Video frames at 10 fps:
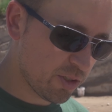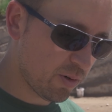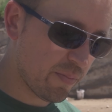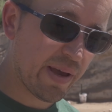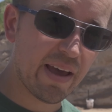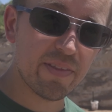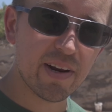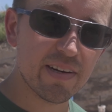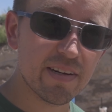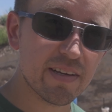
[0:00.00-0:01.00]
sort of bad that
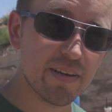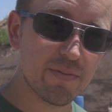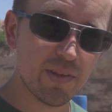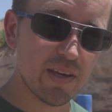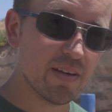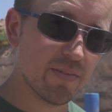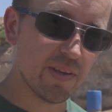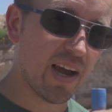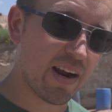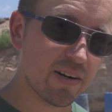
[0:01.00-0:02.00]
I didn't give the
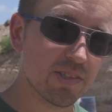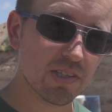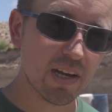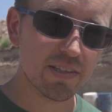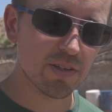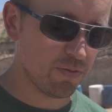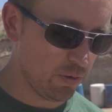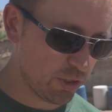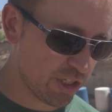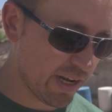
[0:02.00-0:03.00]
iron sights a
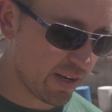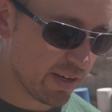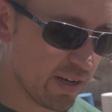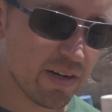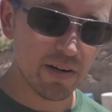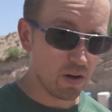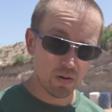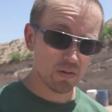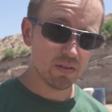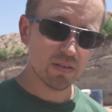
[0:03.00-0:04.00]
full shake?
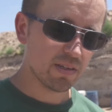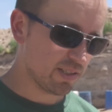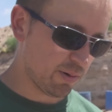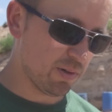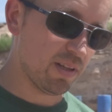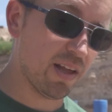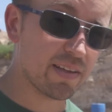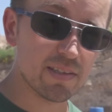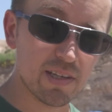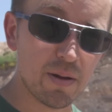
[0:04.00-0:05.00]
No, because I really like
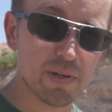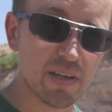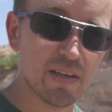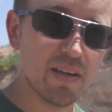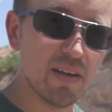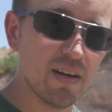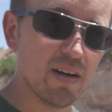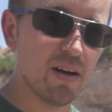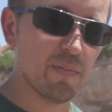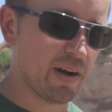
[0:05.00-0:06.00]
this optic.
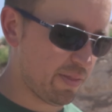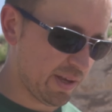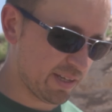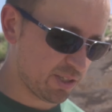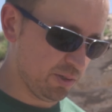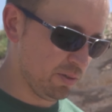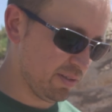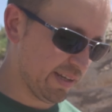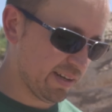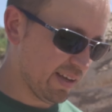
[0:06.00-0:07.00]
And I think it's cool
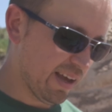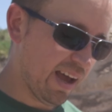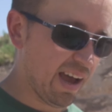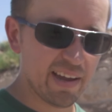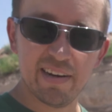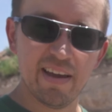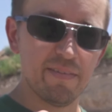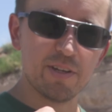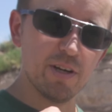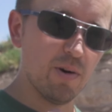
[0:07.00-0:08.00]
that I didn't
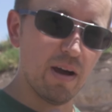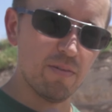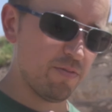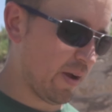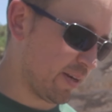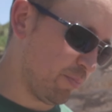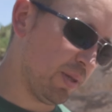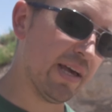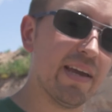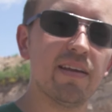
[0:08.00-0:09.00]
have to go out and find a
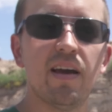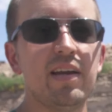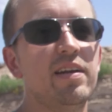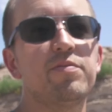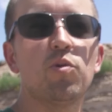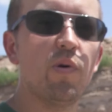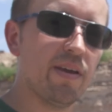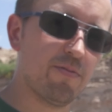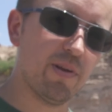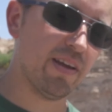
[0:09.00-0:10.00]
plate. I didn't have to
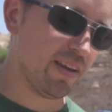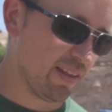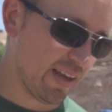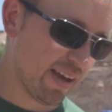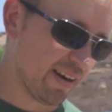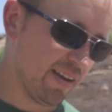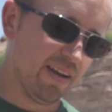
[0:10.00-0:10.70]
wait for any of that.